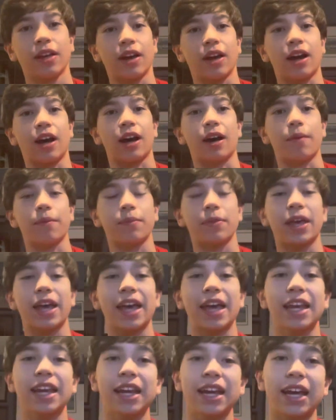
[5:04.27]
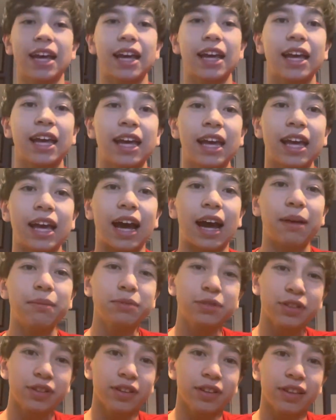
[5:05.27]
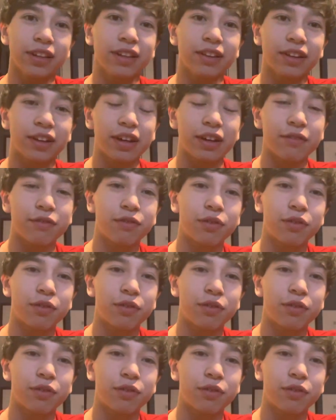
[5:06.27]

And I'm certainly looking